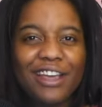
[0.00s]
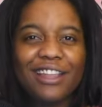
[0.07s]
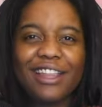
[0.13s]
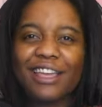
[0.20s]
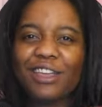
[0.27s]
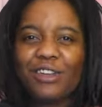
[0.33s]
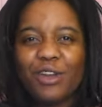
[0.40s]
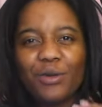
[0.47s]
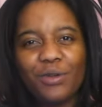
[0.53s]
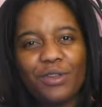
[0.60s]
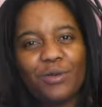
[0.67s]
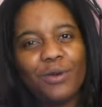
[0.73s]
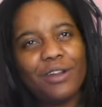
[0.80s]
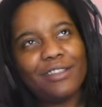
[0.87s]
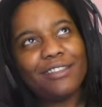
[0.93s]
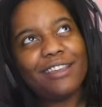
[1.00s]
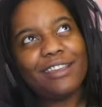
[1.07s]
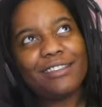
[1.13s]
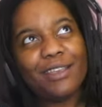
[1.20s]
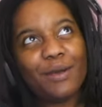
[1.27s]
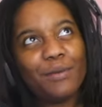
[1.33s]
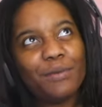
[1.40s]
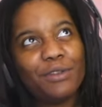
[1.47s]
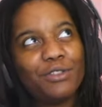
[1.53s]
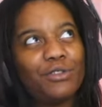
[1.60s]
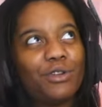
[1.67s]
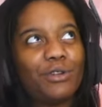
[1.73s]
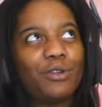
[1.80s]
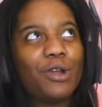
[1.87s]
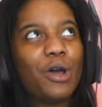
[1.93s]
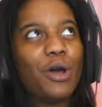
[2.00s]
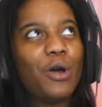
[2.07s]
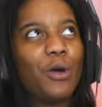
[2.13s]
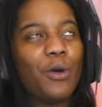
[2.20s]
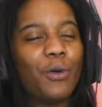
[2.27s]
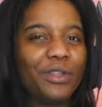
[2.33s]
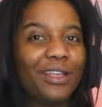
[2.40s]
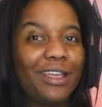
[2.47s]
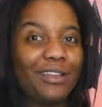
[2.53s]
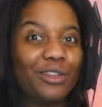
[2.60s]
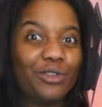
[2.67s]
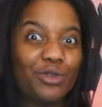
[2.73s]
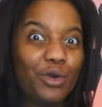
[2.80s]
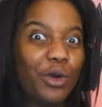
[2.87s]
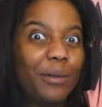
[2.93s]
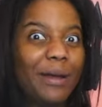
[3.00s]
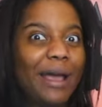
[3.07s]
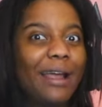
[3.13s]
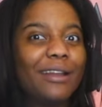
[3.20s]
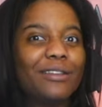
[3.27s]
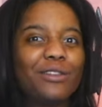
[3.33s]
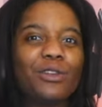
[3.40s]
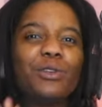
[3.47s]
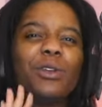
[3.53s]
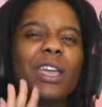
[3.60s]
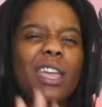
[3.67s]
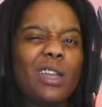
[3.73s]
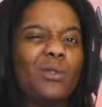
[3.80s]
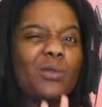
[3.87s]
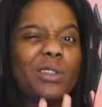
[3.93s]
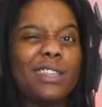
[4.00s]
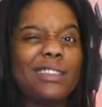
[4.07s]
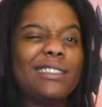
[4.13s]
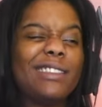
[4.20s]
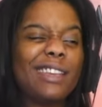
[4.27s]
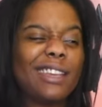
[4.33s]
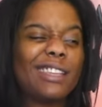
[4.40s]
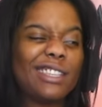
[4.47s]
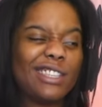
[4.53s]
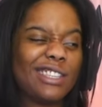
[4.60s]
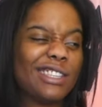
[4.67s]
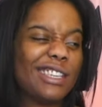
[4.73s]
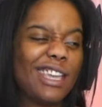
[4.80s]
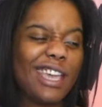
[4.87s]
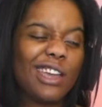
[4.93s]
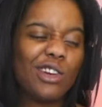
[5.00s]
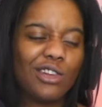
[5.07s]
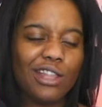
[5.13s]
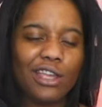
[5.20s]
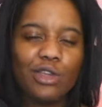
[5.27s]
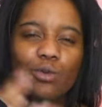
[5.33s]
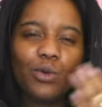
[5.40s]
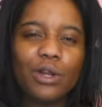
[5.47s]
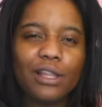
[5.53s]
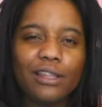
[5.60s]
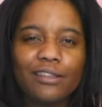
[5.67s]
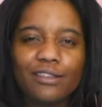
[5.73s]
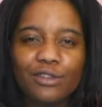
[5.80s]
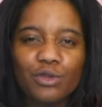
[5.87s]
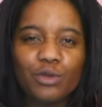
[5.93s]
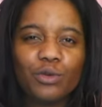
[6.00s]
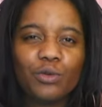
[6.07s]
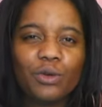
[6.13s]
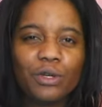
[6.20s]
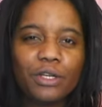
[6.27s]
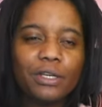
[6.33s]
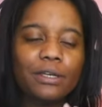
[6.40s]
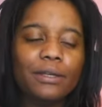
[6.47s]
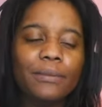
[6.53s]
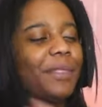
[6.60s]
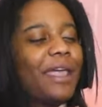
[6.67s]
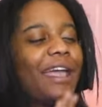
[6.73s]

Like, you know when you want to sing something but you don't know, like, the story behind it, so you can't really sing it just yet, or like you want to listen to it real good.